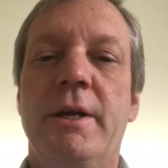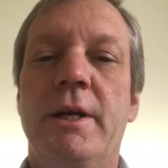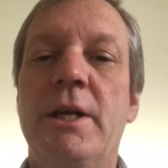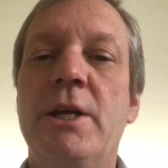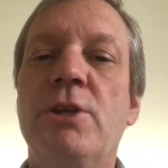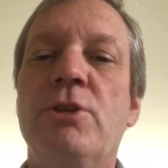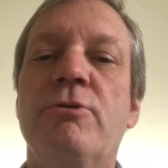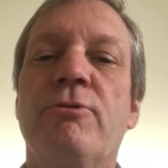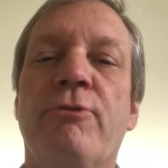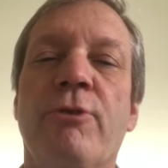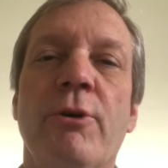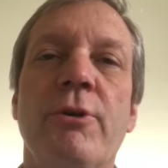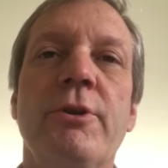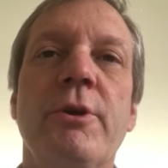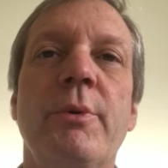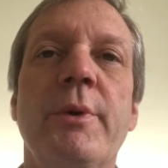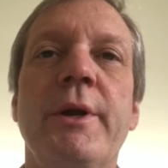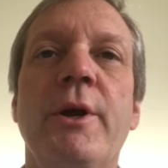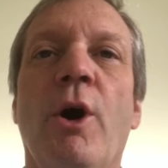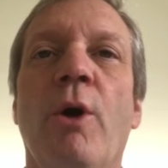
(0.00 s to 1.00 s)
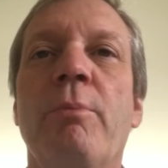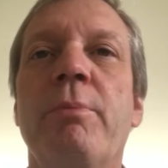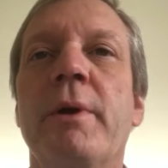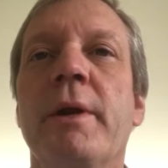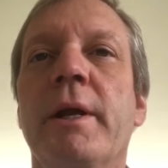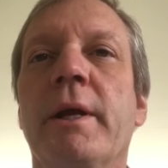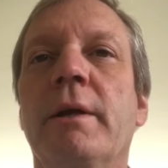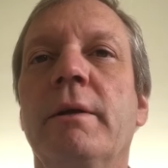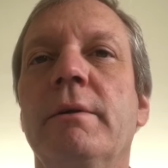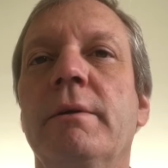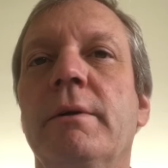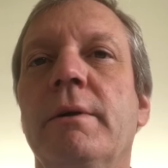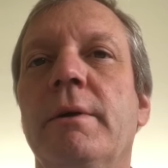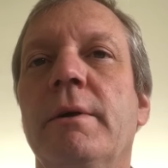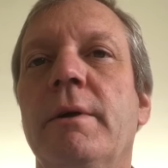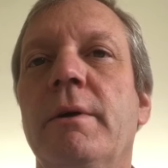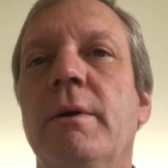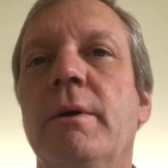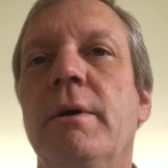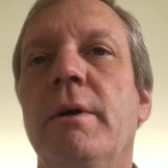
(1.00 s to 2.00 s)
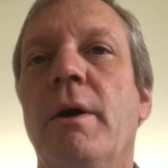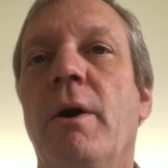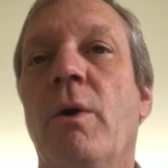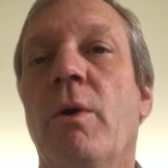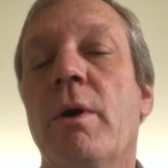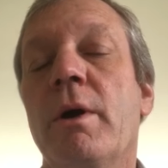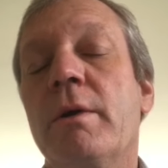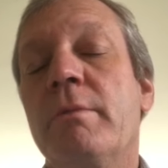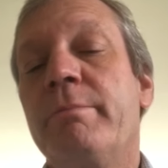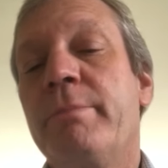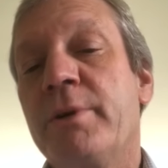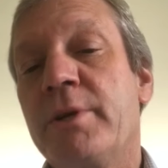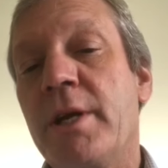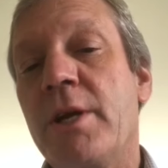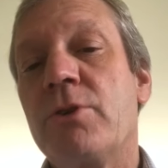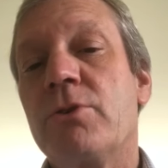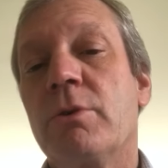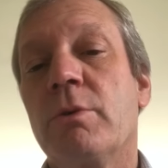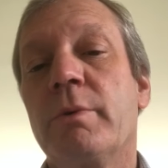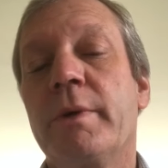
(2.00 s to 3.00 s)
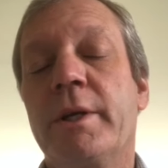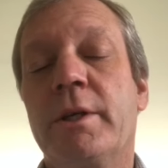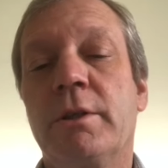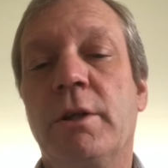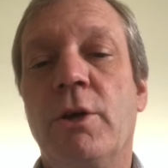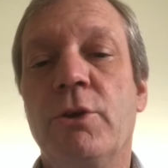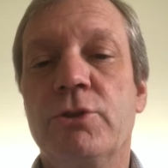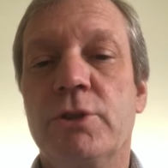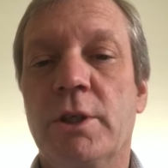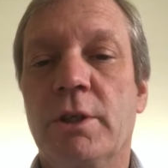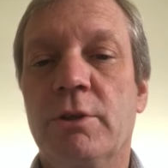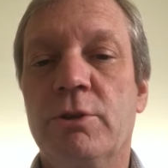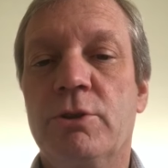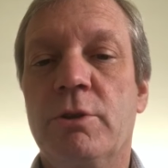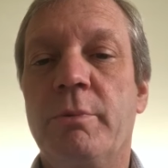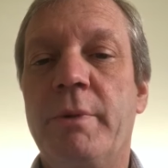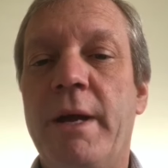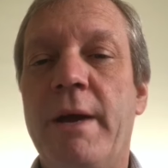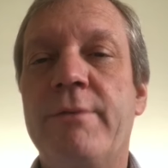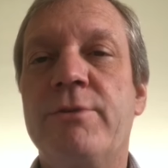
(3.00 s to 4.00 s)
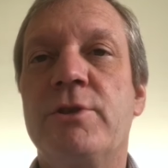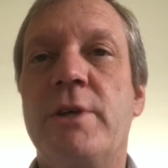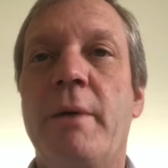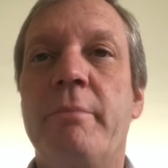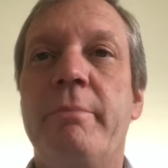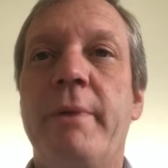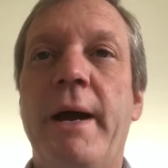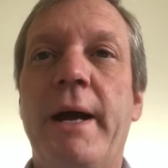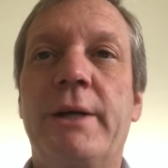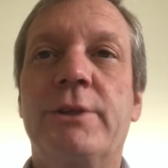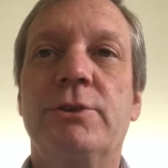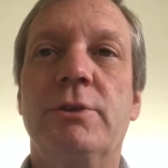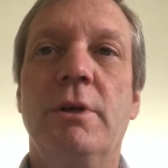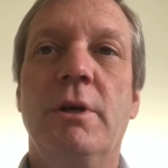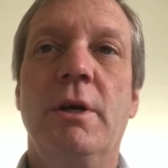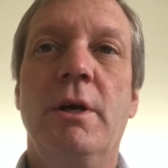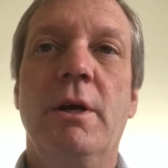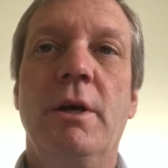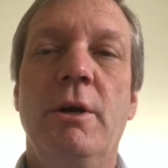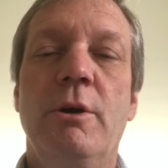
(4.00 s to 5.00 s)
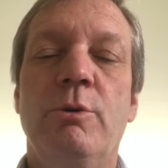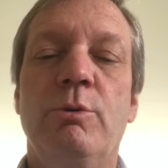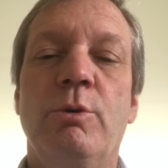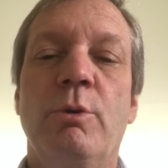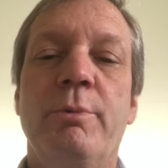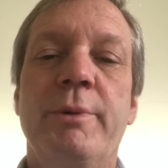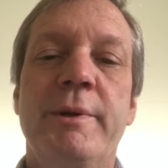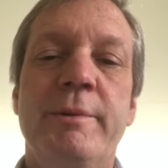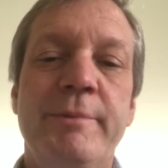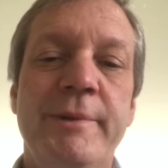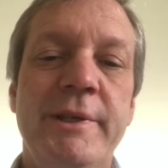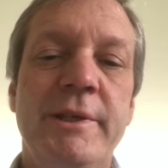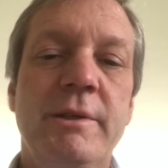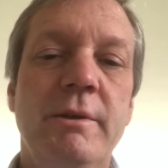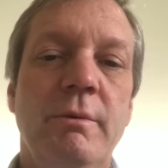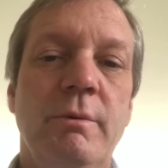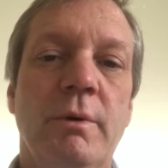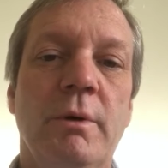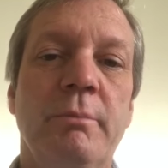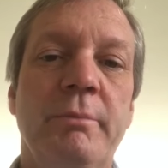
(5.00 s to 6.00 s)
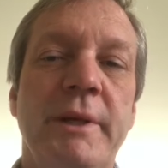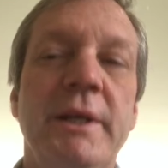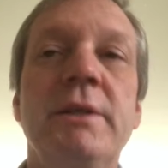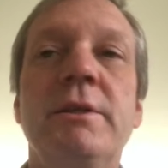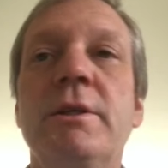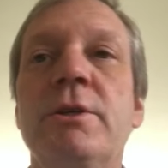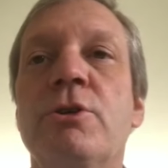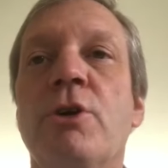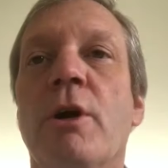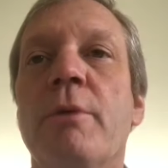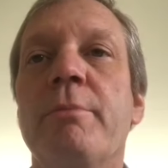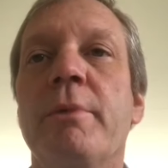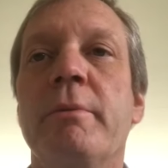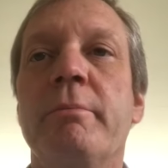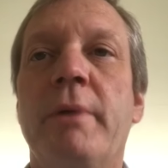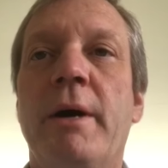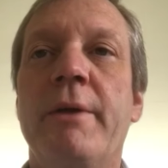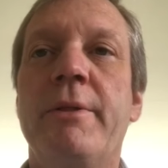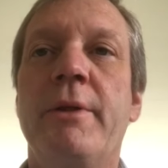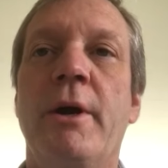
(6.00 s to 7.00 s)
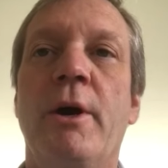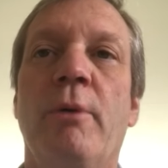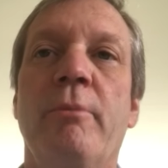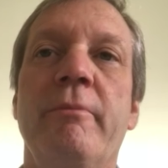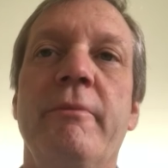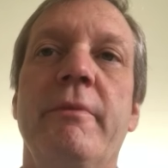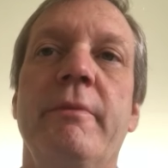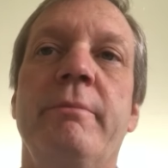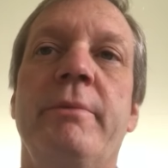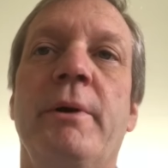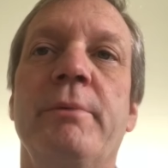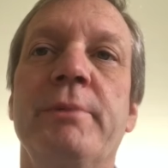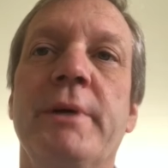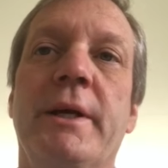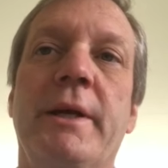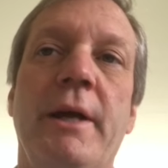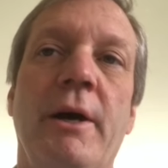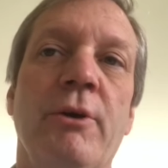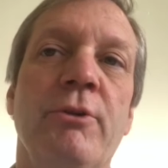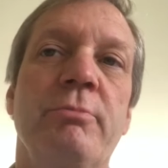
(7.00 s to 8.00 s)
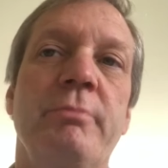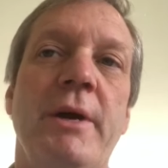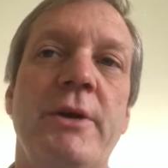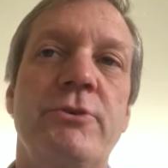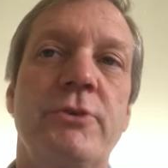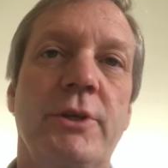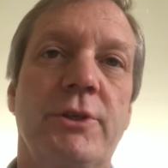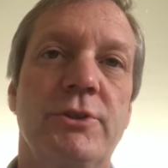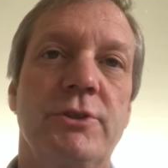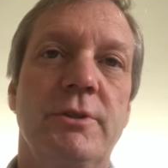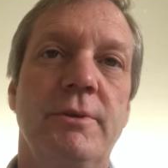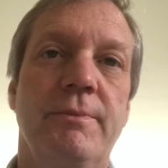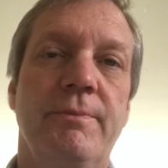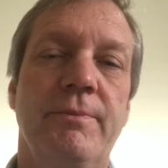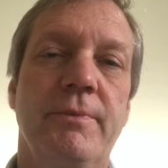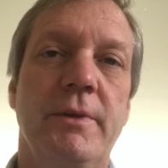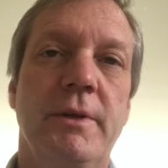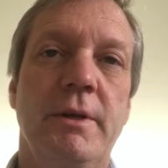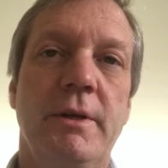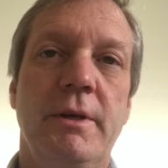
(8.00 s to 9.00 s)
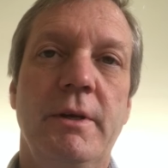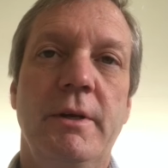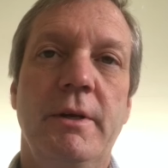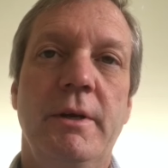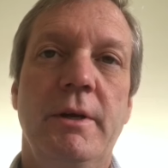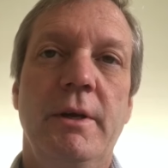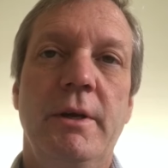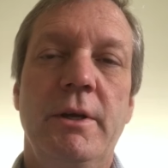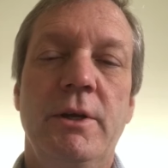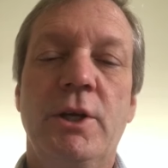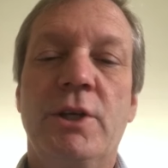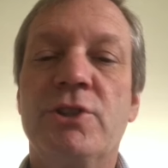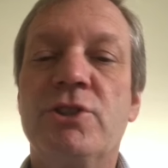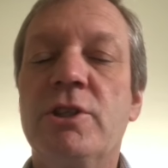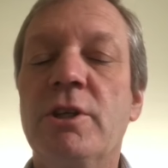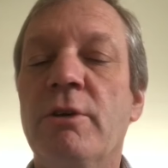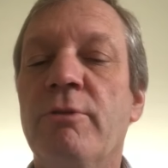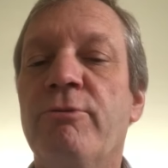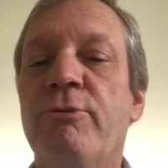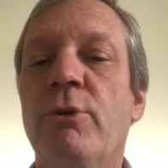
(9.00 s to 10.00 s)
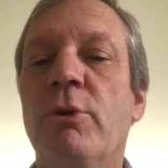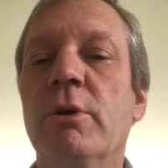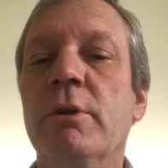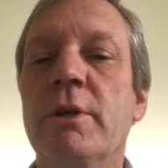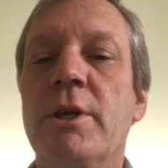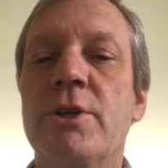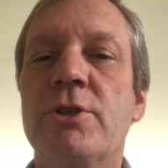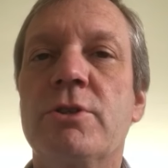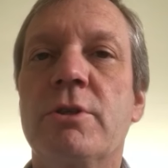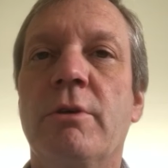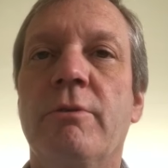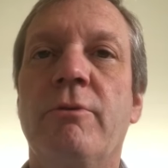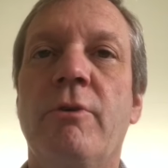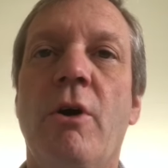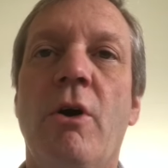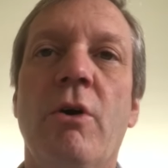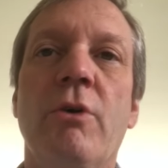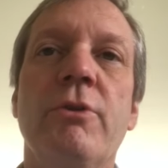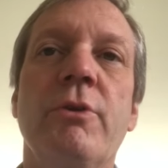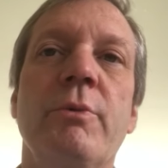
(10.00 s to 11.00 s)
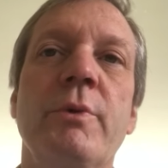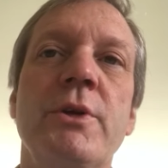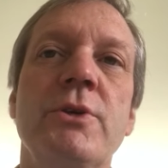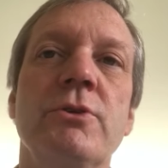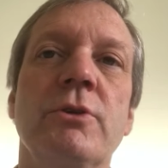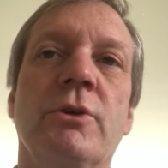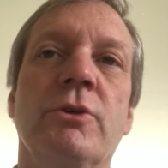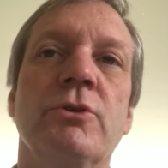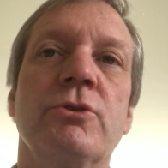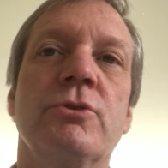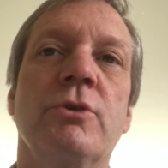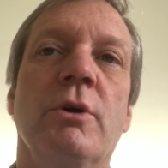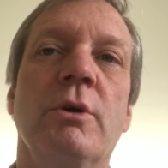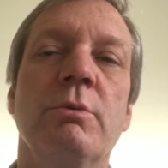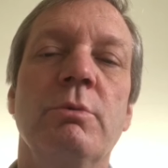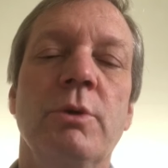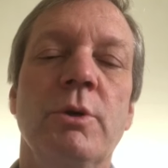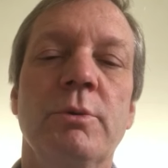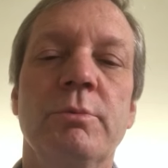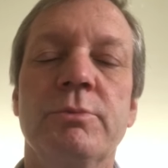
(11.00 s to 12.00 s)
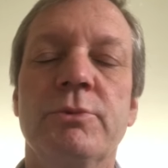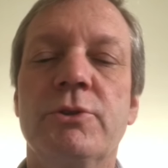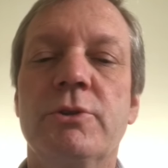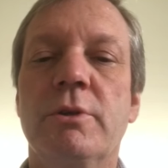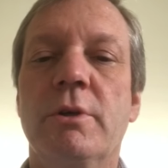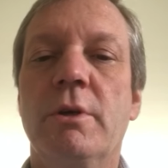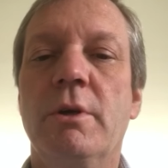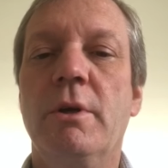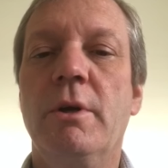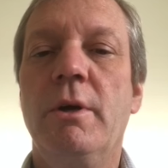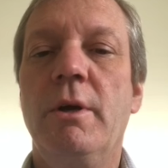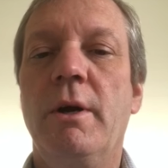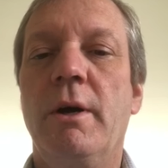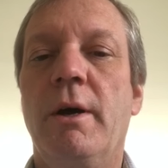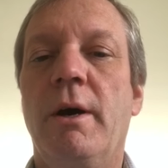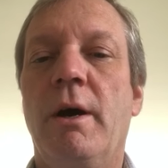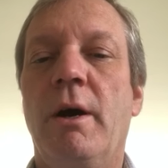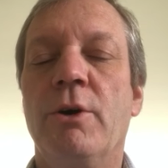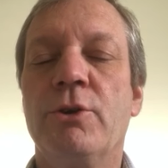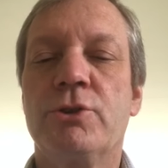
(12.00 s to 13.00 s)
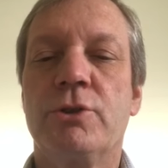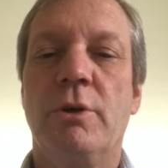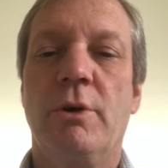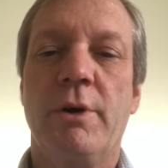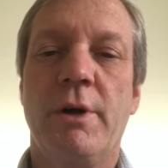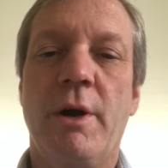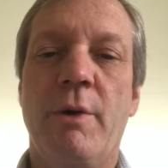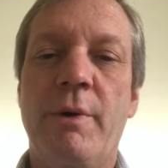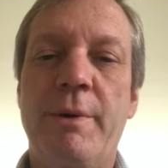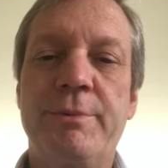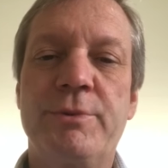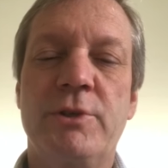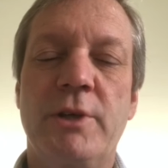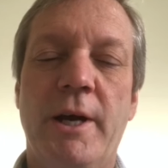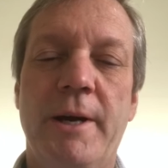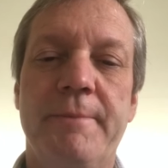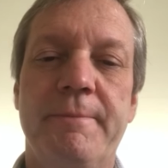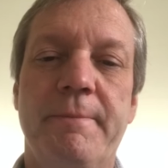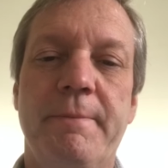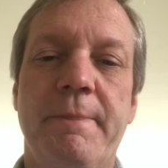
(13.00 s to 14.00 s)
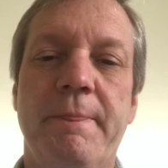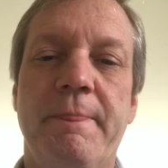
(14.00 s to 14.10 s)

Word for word: Each further reopening or potential reclosing, should we have setbacks, will be, will be determined by the health, public health metrics. You can see a full list of all the regional control rooms uh, also on our website.